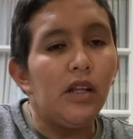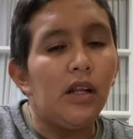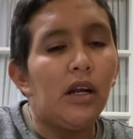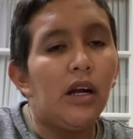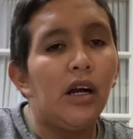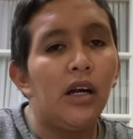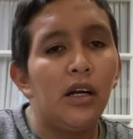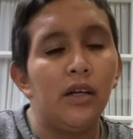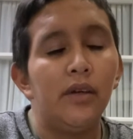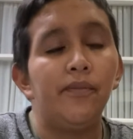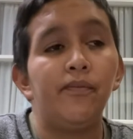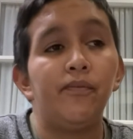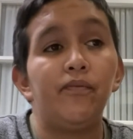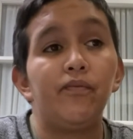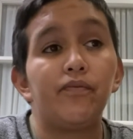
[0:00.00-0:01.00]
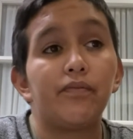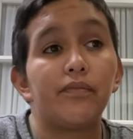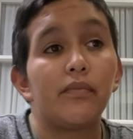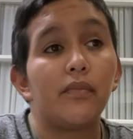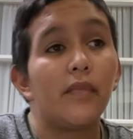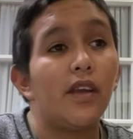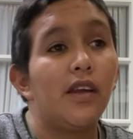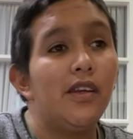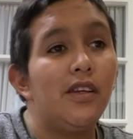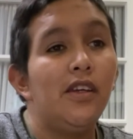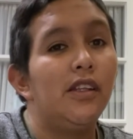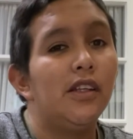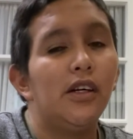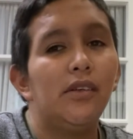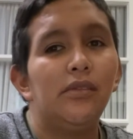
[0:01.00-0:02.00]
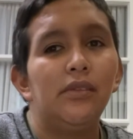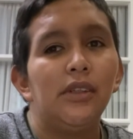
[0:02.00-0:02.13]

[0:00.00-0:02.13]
um you know